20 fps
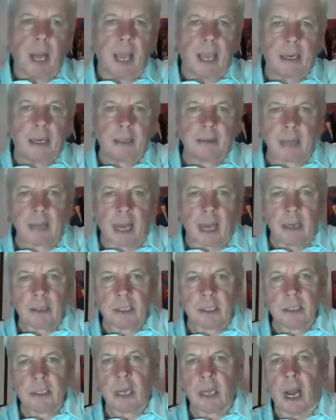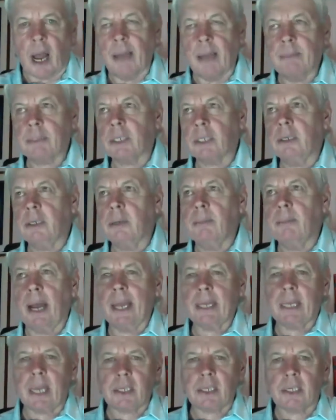it 1,000 times, and you
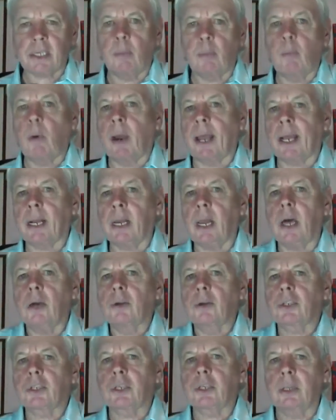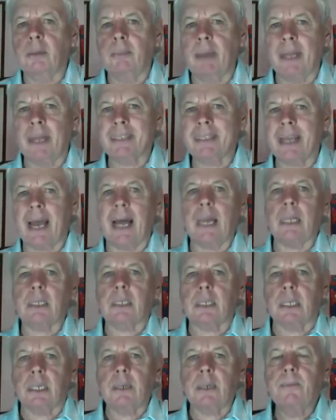might get somewhere close to the
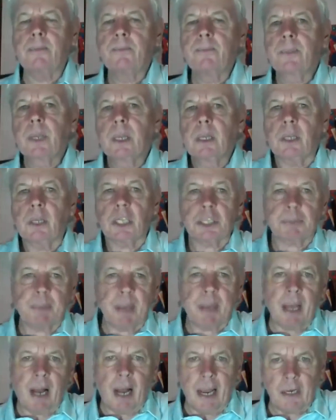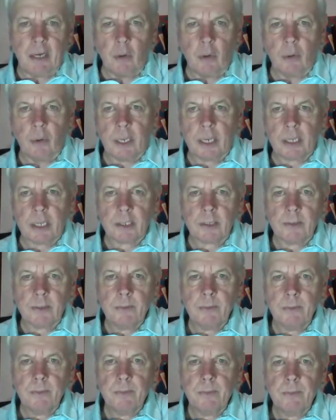mentality that's behind all this.
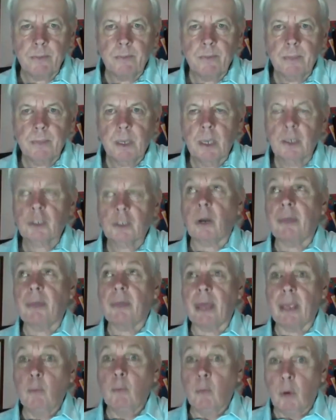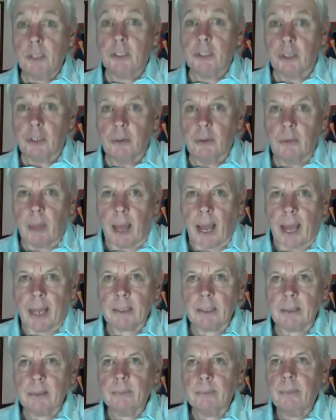So they would do that,
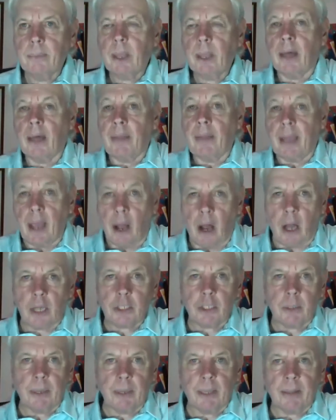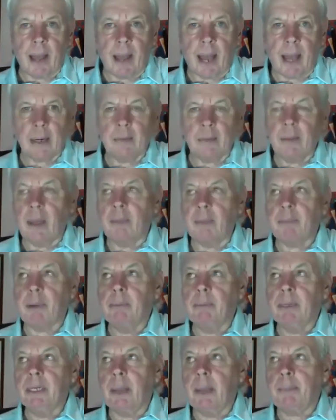and they are doing that, and they've
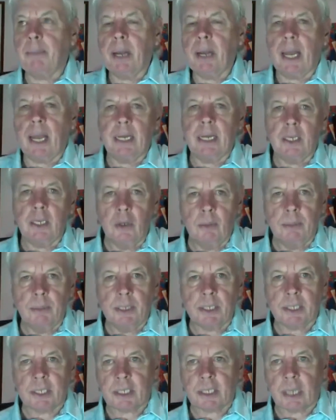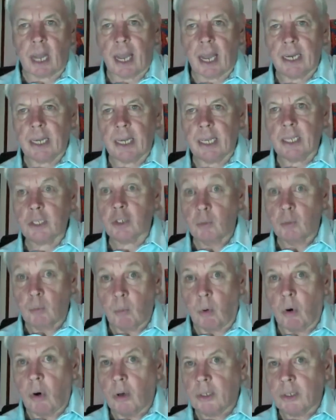been manipulating human society
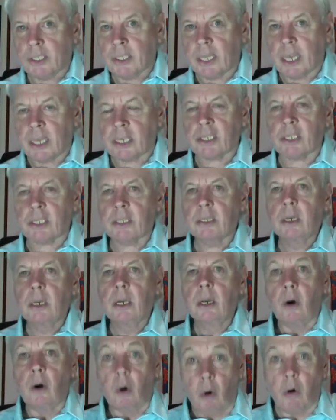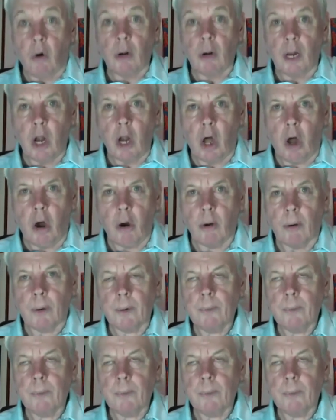towards this all along.